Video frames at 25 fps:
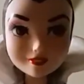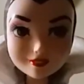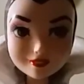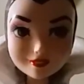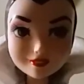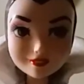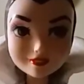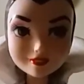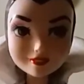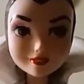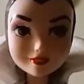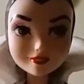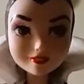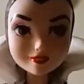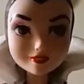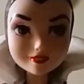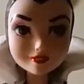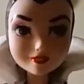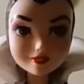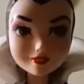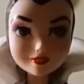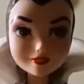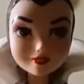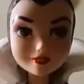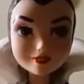And
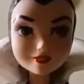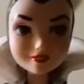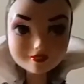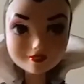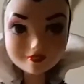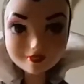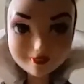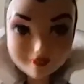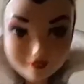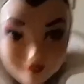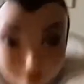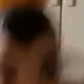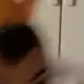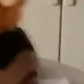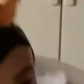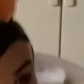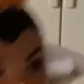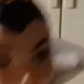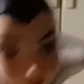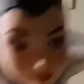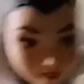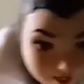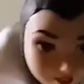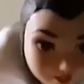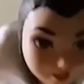I hope it
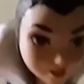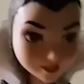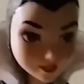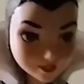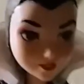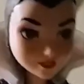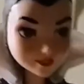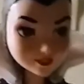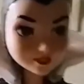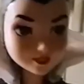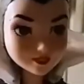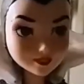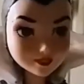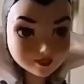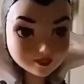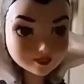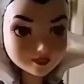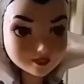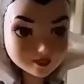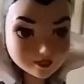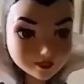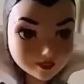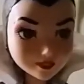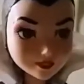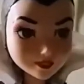inspired you, and I hope
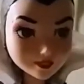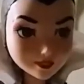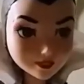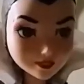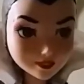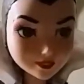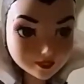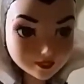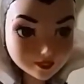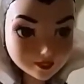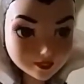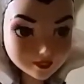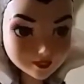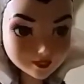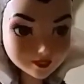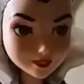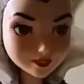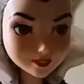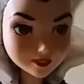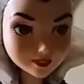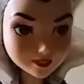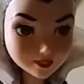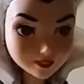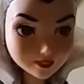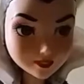you guys liked what you
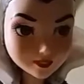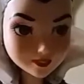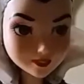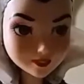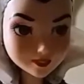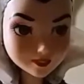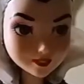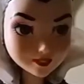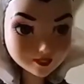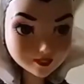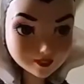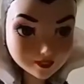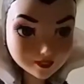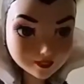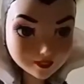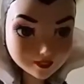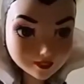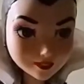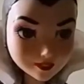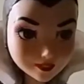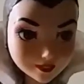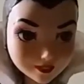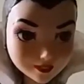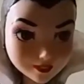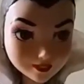saw.
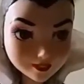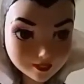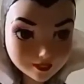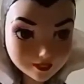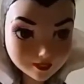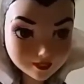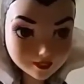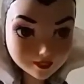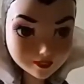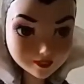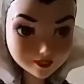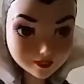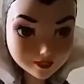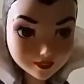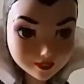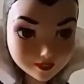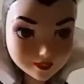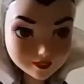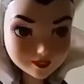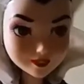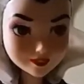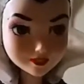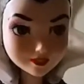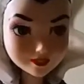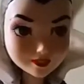
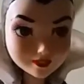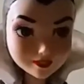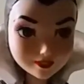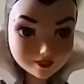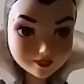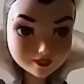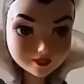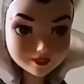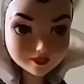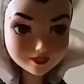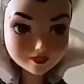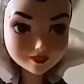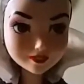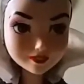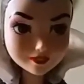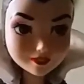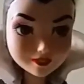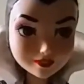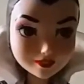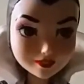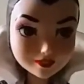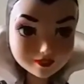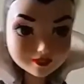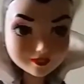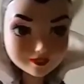If you want to give a
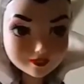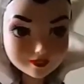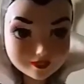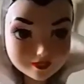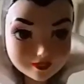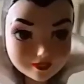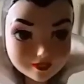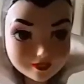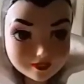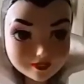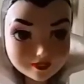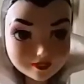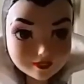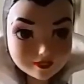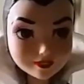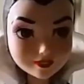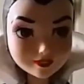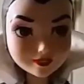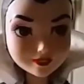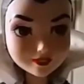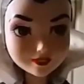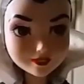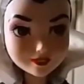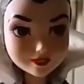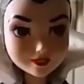like, that'd be awesome,
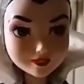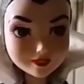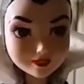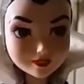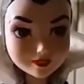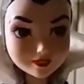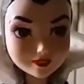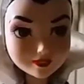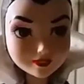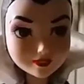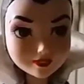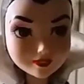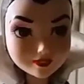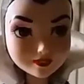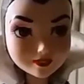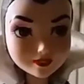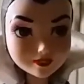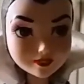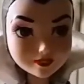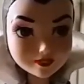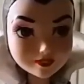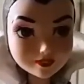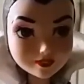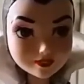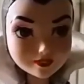because then, you know,
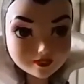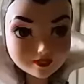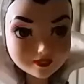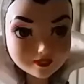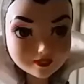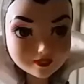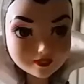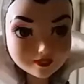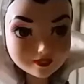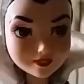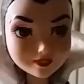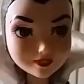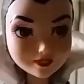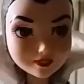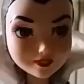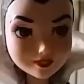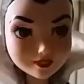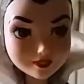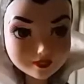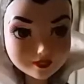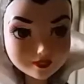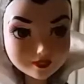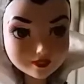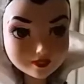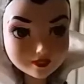
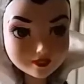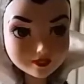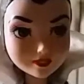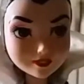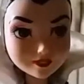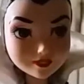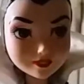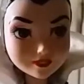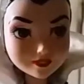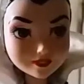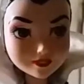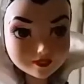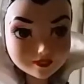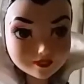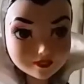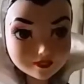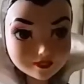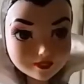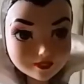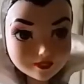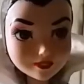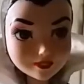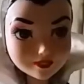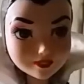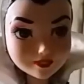that lets me know
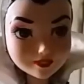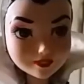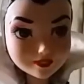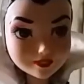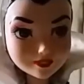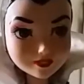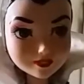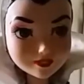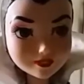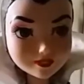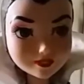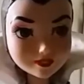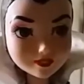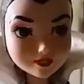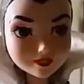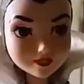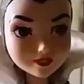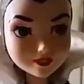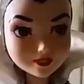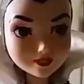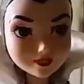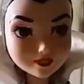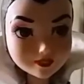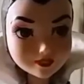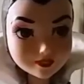that somebody out
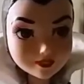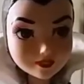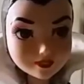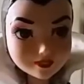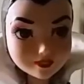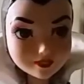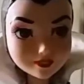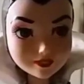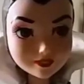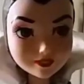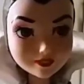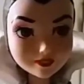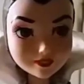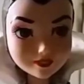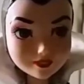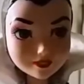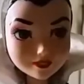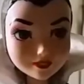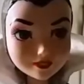there likes my work.